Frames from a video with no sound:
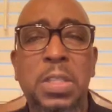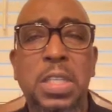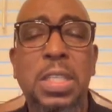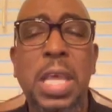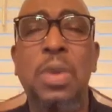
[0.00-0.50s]

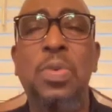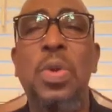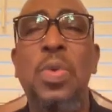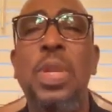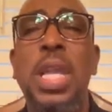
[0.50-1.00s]
Just like
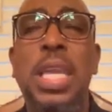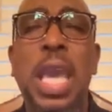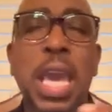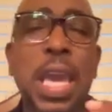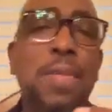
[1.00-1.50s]
when they
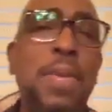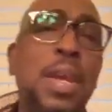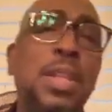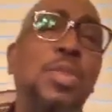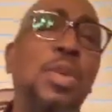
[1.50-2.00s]
came
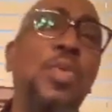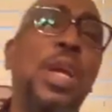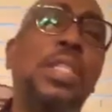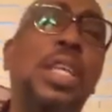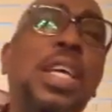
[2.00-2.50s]
to
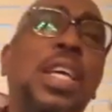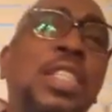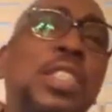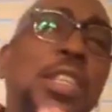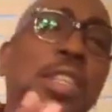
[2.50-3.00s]
arrest
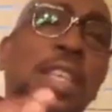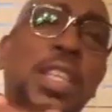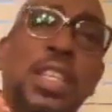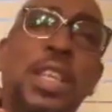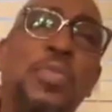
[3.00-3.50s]
Jesus, and